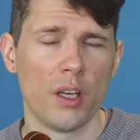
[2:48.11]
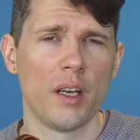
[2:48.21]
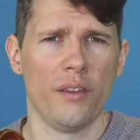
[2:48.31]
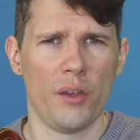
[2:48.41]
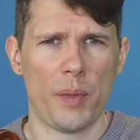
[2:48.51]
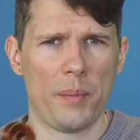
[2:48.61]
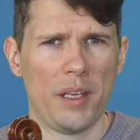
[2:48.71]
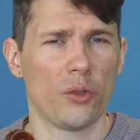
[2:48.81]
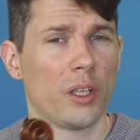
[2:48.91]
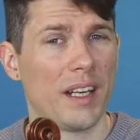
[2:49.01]
the
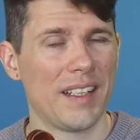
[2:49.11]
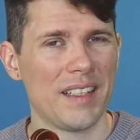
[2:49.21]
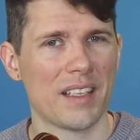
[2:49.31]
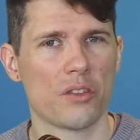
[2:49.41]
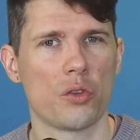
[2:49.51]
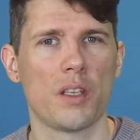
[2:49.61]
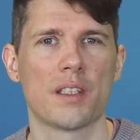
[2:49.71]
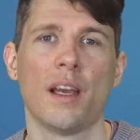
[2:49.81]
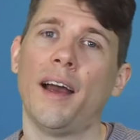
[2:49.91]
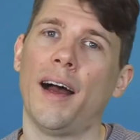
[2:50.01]
Perpetual Cadenza
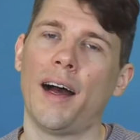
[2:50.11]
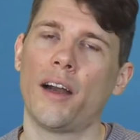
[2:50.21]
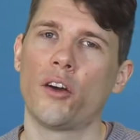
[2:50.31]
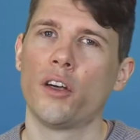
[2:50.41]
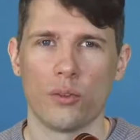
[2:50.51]
strings are